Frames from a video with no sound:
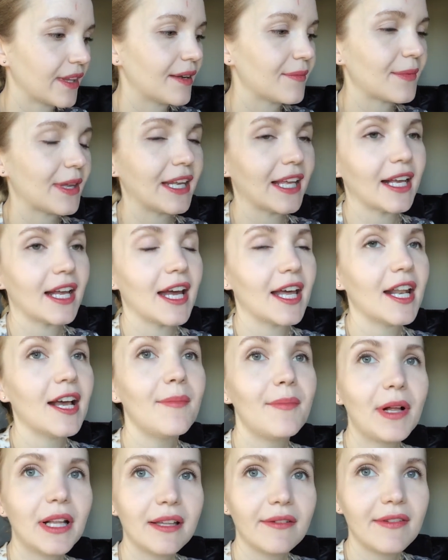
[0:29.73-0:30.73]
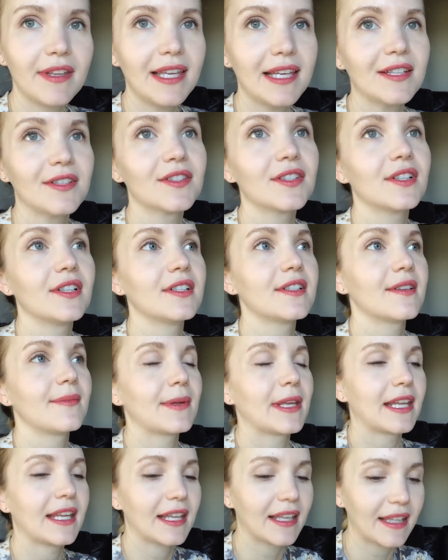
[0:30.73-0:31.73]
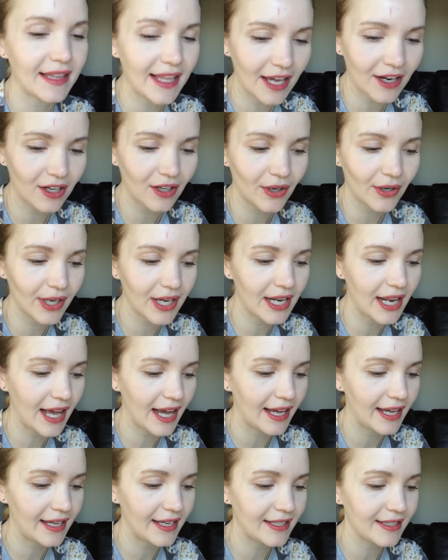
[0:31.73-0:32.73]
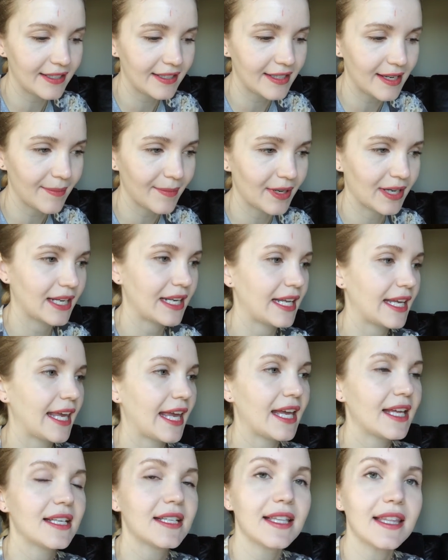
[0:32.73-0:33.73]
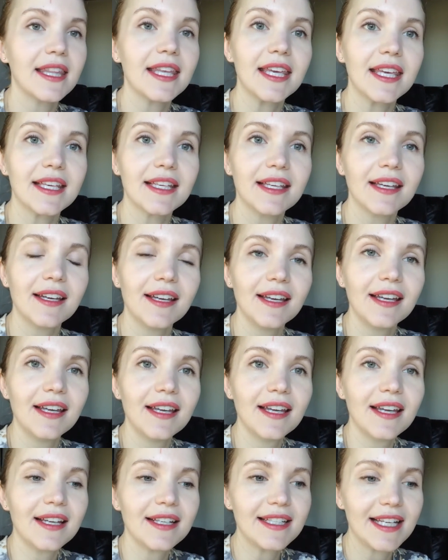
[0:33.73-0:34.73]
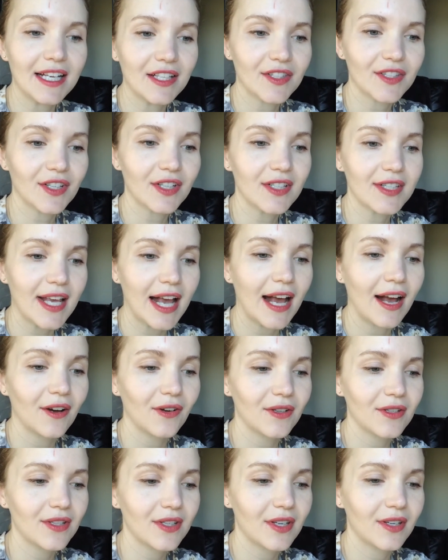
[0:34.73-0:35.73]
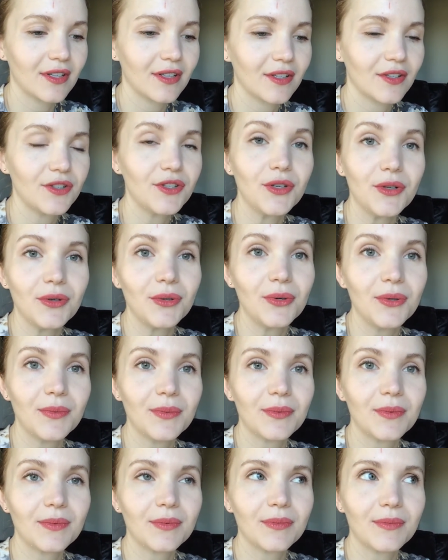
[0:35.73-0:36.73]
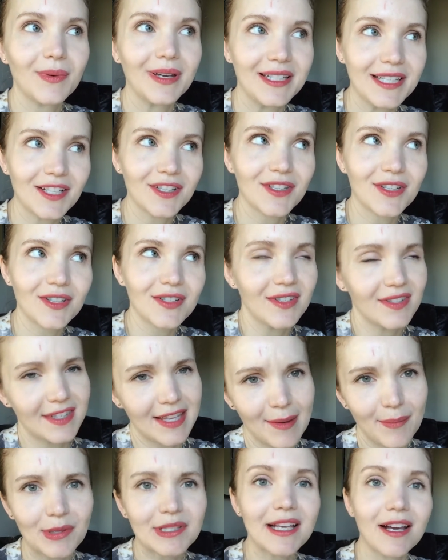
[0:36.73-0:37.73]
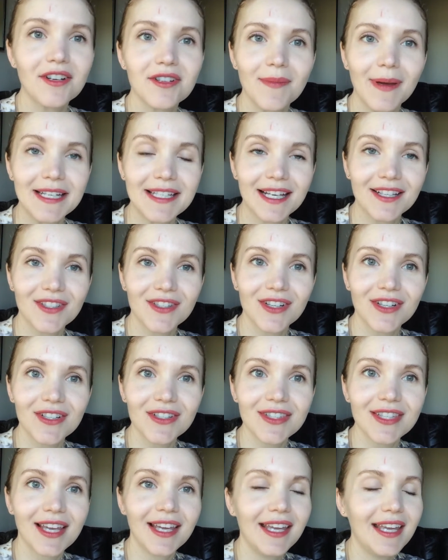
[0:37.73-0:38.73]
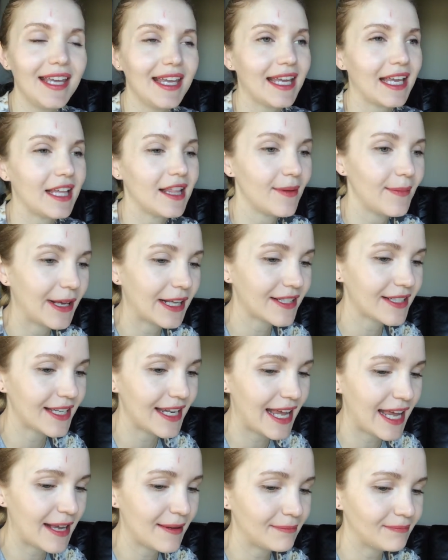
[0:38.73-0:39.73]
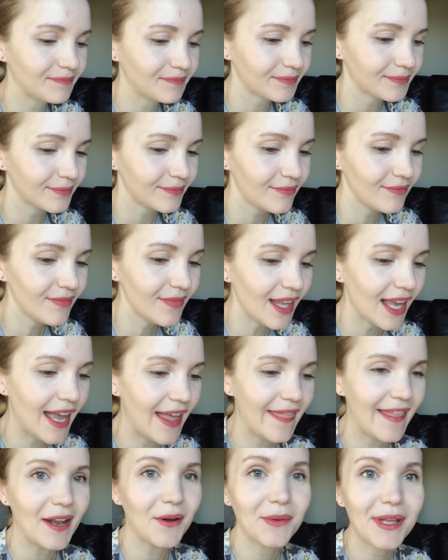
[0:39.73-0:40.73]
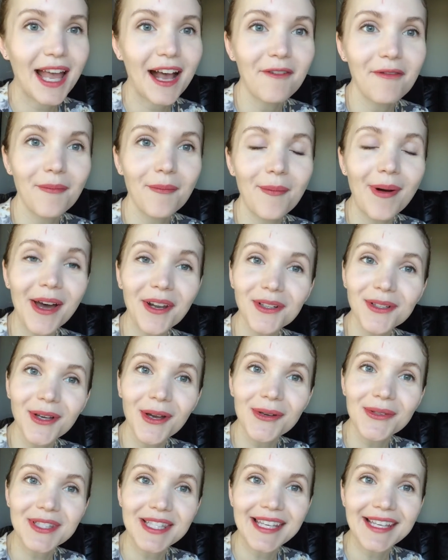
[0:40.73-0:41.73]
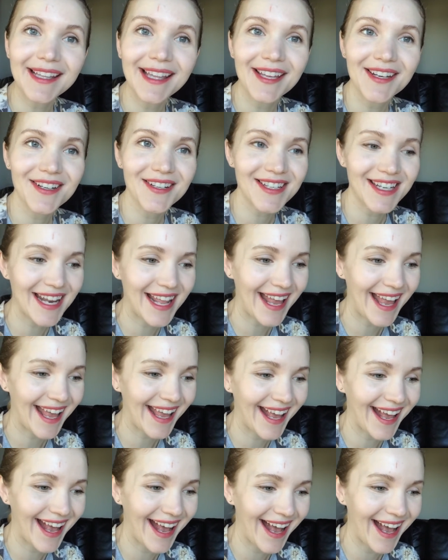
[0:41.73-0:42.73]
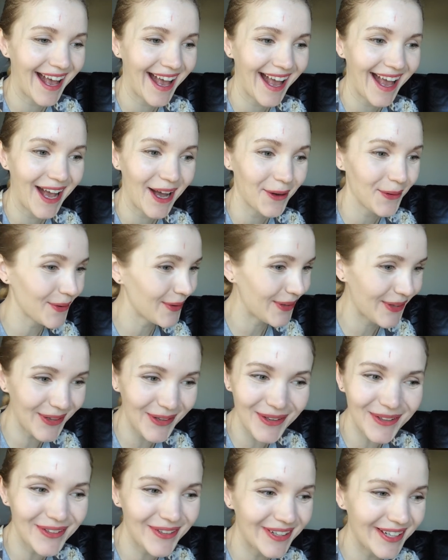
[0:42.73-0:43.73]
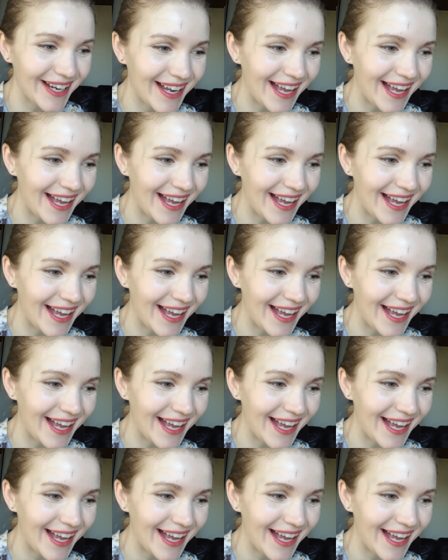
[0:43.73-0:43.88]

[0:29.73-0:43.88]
I'm gonna cut up all of the inserts. I'm gonna get that all organized. I'm gonna get the testers out to my testers, samples out to my testers in the mail today. And then we have model go see later today. Woohoo!